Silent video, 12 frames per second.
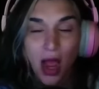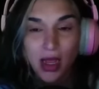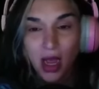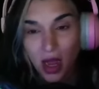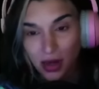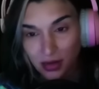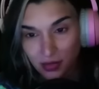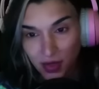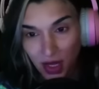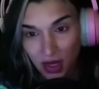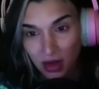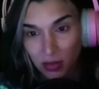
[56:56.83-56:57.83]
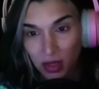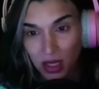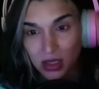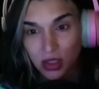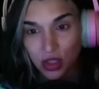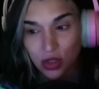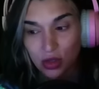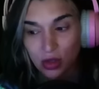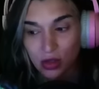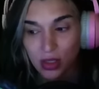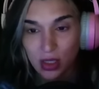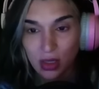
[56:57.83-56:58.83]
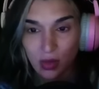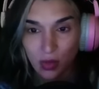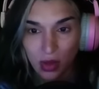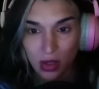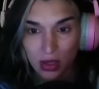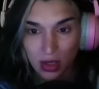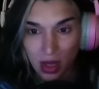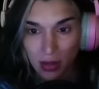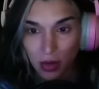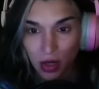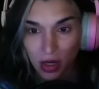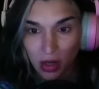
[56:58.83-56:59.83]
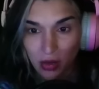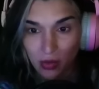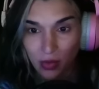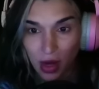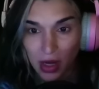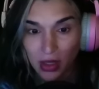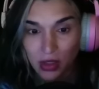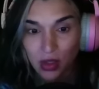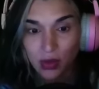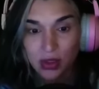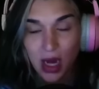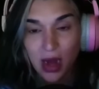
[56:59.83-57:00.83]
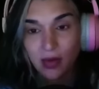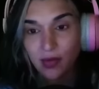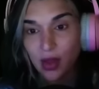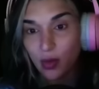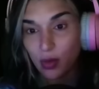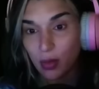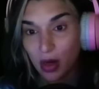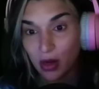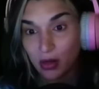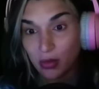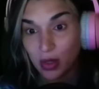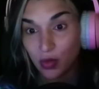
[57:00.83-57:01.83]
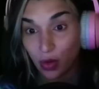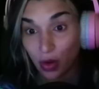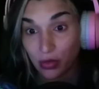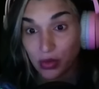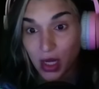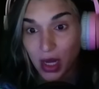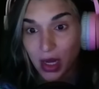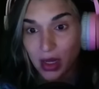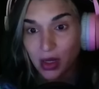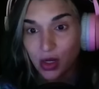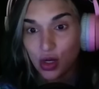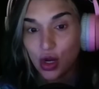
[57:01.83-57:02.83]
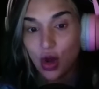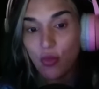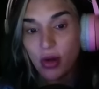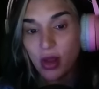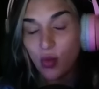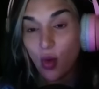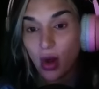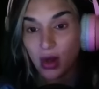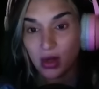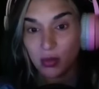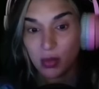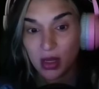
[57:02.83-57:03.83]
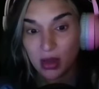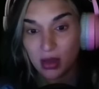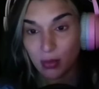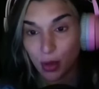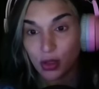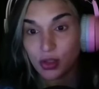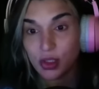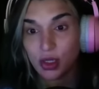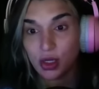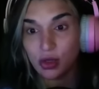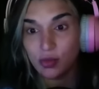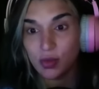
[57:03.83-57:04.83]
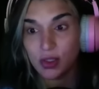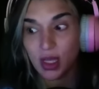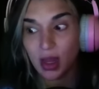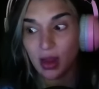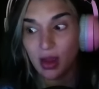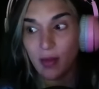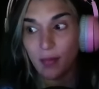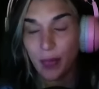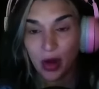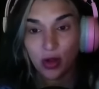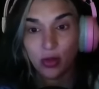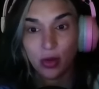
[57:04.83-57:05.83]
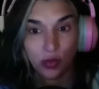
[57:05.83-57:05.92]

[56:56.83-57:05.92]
I kind of get it because they're dealing with a celebrity, right? So it's kind of like when Marilyn Monroe died. Nobody wanted to be the person who was like, Marilyn